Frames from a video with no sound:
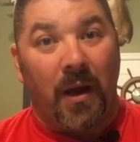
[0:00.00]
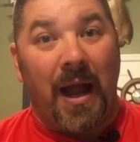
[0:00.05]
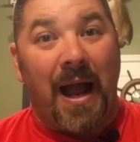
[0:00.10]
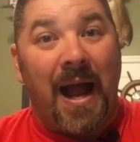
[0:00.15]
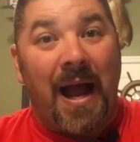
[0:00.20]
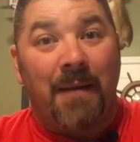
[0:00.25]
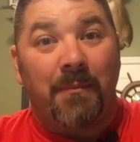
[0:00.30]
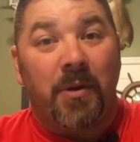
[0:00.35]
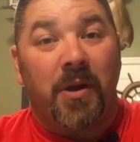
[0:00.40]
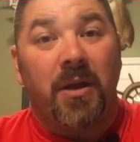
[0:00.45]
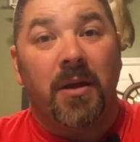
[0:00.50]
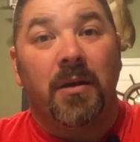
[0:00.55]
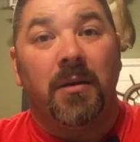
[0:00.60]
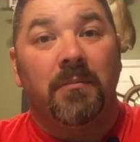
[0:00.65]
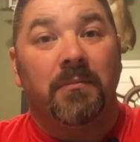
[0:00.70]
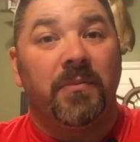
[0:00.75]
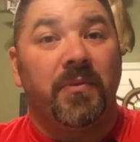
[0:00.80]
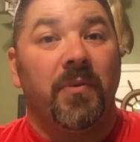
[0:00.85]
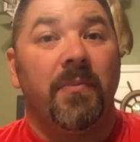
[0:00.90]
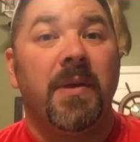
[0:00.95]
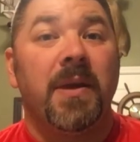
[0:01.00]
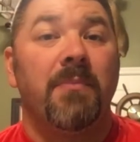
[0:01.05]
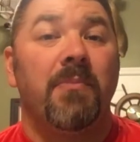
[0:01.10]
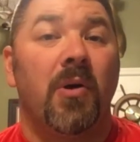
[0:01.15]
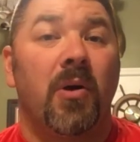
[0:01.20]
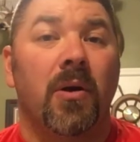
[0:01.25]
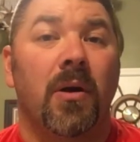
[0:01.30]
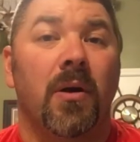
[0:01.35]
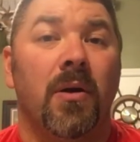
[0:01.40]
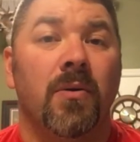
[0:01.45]
I become to be
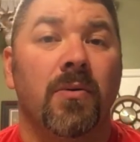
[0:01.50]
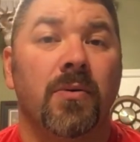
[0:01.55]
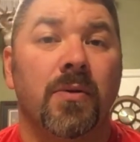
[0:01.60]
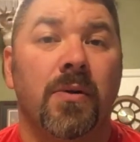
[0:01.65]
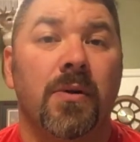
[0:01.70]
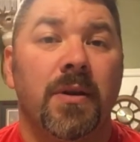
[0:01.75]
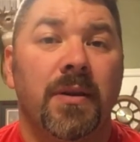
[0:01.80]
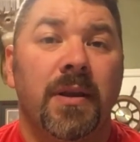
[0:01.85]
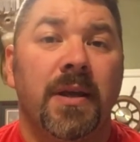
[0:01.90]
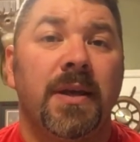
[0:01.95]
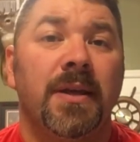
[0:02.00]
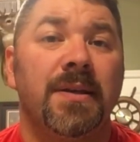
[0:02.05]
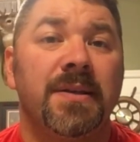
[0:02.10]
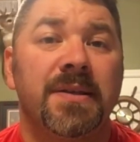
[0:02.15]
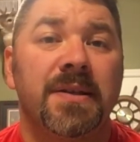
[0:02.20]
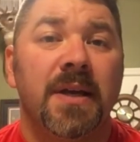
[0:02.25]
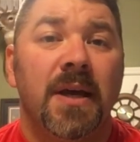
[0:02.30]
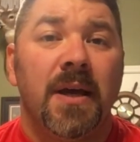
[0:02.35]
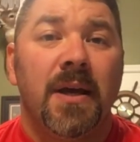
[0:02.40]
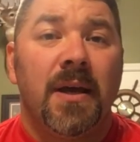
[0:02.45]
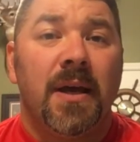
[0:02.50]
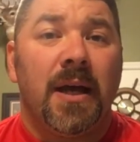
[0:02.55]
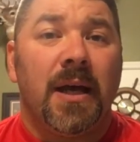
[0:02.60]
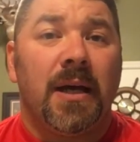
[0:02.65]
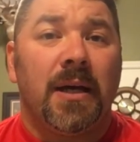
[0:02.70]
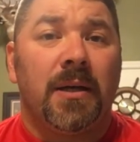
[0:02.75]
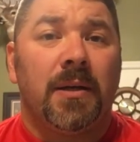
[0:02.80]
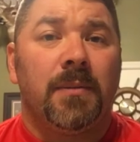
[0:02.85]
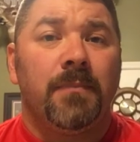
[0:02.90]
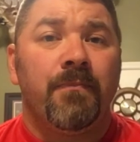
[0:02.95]
part owner in this.
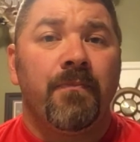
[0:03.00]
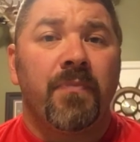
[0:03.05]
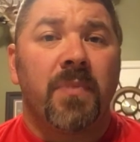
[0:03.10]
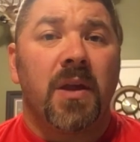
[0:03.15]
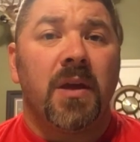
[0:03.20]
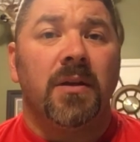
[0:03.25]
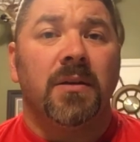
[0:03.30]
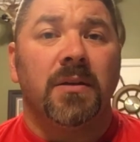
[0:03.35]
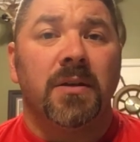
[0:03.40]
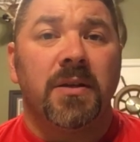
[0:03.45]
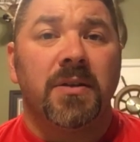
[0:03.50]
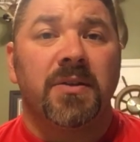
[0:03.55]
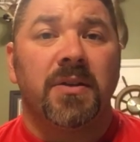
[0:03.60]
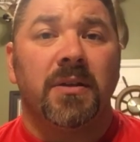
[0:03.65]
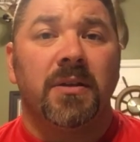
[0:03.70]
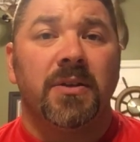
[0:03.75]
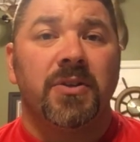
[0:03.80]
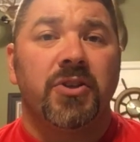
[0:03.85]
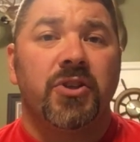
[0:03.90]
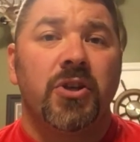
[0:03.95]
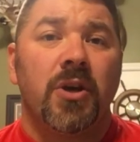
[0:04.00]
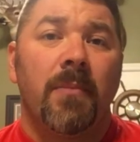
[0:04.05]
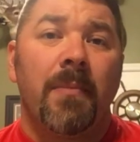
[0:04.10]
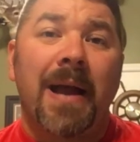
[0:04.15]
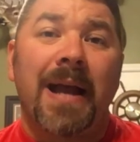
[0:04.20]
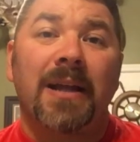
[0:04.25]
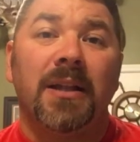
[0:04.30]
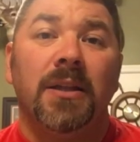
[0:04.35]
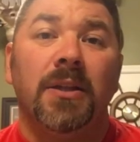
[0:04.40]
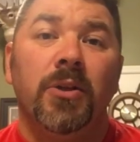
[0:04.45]
Let's jump
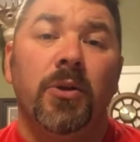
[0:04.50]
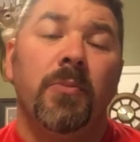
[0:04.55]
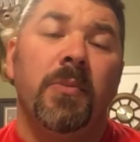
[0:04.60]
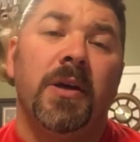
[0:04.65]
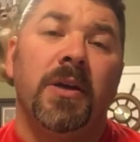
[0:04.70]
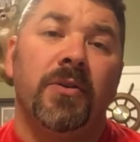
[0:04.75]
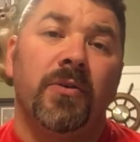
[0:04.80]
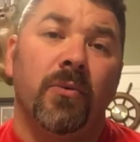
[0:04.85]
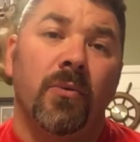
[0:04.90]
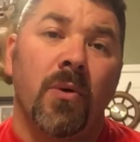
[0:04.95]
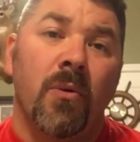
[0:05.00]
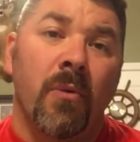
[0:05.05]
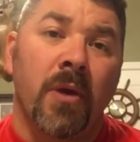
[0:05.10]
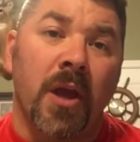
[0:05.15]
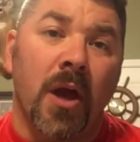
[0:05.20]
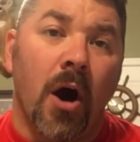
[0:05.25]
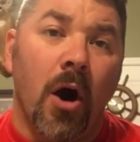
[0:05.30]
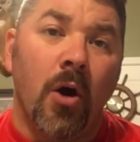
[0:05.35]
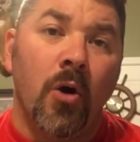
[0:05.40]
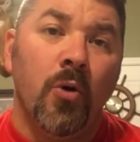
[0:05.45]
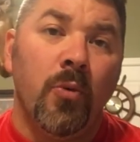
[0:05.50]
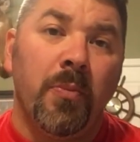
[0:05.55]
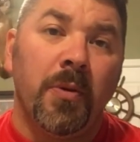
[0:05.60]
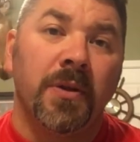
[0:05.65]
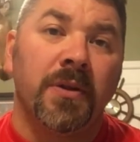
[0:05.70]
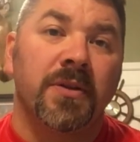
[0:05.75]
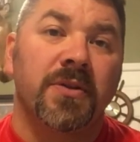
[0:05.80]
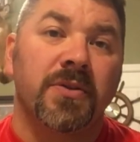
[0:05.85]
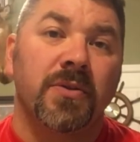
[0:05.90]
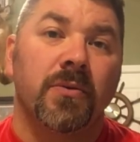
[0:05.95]
back a little bit to when we
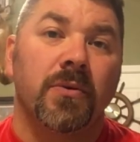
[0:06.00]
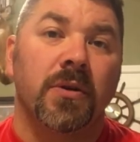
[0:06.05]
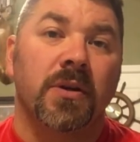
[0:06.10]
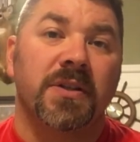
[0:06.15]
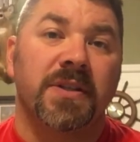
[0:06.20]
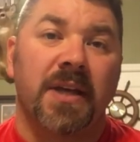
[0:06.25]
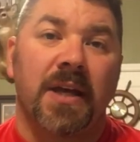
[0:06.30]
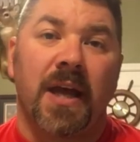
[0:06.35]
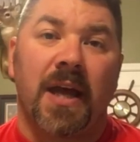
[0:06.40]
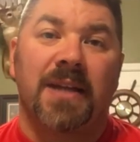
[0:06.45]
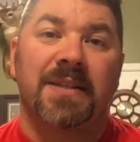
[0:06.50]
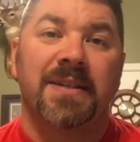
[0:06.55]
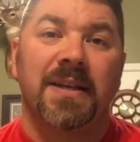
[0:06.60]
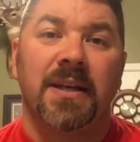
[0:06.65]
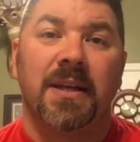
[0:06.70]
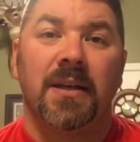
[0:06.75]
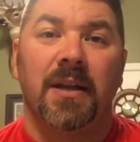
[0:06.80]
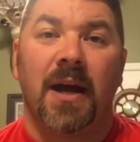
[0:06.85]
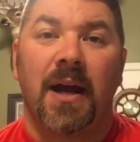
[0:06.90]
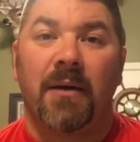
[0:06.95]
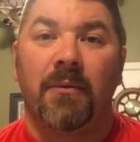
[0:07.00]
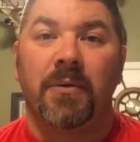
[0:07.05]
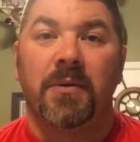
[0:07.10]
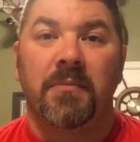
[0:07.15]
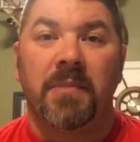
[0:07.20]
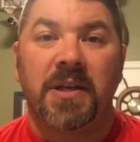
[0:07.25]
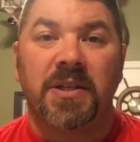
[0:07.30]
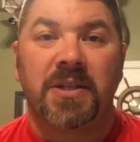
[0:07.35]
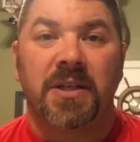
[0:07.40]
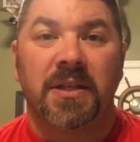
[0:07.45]
opened the store, because I said I would
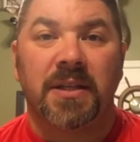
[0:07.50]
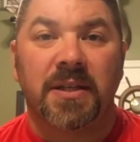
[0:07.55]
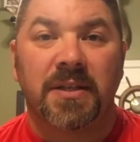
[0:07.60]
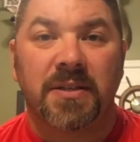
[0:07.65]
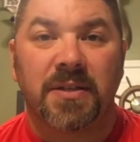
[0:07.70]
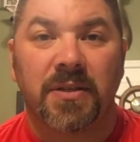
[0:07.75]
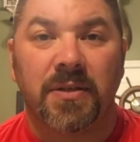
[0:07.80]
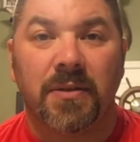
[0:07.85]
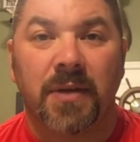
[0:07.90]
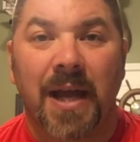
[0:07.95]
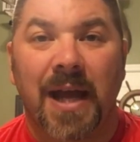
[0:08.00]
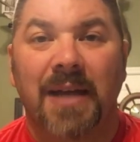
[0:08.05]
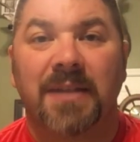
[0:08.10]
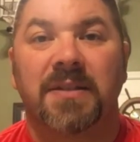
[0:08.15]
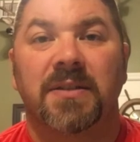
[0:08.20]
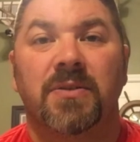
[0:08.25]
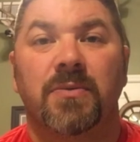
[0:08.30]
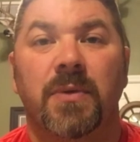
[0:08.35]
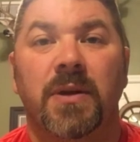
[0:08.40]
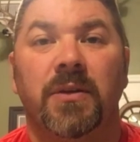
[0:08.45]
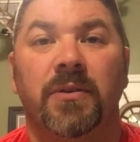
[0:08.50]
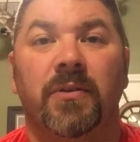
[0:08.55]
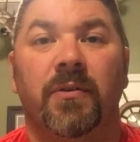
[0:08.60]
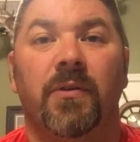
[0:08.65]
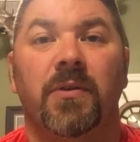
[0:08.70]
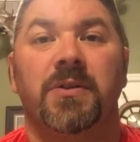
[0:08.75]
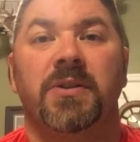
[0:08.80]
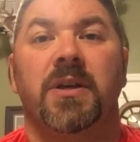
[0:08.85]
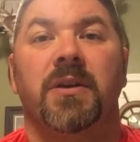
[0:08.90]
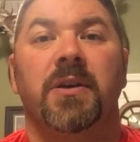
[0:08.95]
mention this to you guys as well as
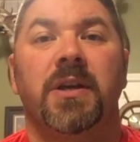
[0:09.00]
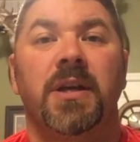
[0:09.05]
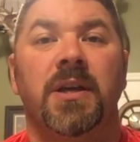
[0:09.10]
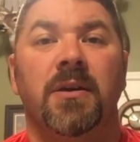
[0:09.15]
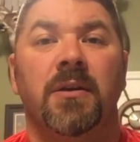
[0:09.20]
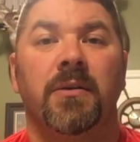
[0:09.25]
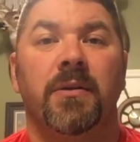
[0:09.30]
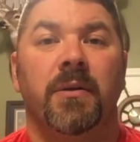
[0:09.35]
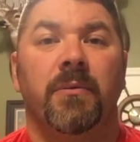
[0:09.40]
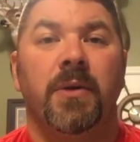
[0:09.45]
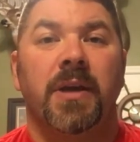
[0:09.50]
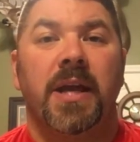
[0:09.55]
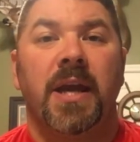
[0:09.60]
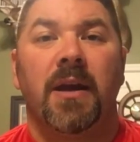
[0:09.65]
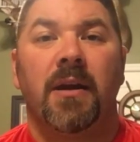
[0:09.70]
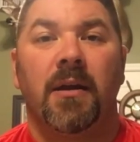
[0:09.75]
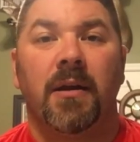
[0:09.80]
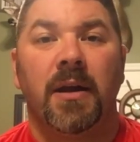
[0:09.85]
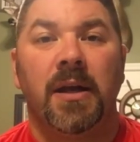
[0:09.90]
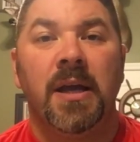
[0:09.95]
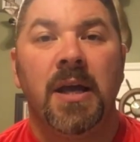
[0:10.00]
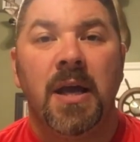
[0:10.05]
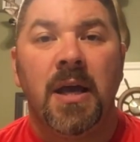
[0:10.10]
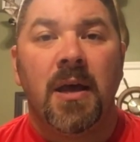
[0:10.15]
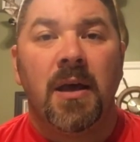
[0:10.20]
far as our gear that we carry.